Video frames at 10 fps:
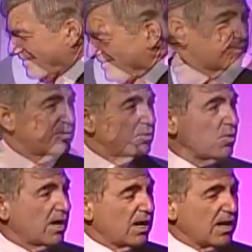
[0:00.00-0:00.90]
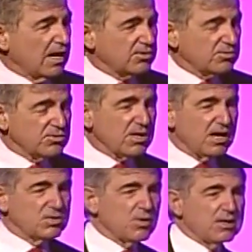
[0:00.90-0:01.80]
If you want to
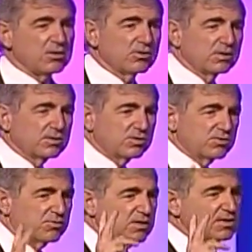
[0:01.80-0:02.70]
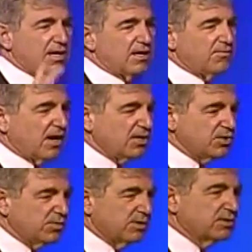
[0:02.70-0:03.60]
exercise regularly, 2 things I'd
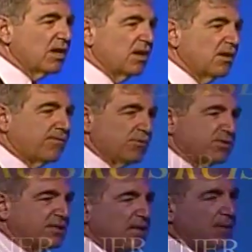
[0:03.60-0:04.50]
advise you is, first, get a